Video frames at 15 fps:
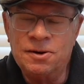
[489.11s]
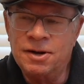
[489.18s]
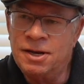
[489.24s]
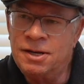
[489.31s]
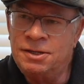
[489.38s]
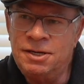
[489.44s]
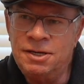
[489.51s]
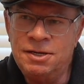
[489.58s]

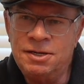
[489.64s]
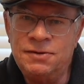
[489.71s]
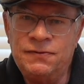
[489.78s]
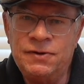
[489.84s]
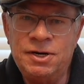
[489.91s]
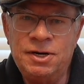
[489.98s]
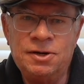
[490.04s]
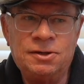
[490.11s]
at the end of the
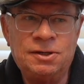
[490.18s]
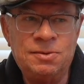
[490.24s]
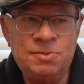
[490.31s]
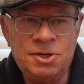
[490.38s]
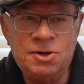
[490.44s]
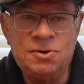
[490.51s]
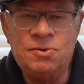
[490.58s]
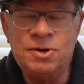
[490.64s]
video, let me
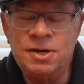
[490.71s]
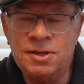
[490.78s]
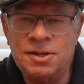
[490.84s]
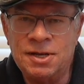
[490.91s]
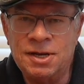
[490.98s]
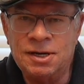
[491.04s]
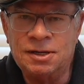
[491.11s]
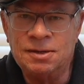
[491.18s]
know what you
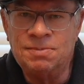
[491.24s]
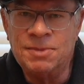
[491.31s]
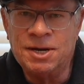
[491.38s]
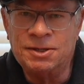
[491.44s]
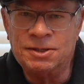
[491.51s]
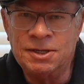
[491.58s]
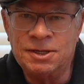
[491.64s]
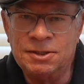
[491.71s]
think
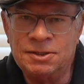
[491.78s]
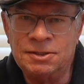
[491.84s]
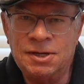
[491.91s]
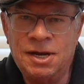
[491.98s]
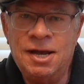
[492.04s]
about this.